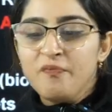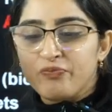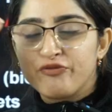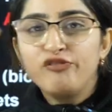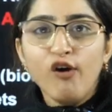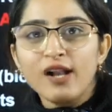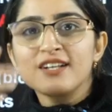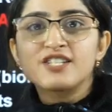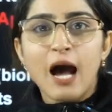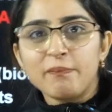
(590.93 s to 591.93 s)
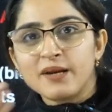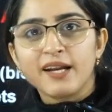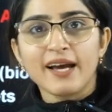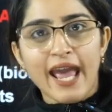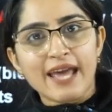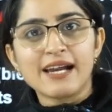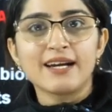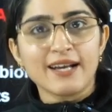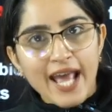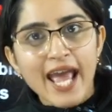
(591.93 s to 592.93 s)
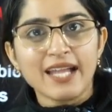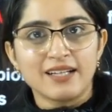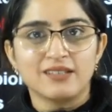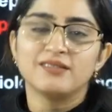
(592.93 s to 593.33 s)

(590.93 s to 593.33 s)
full chapter again and again.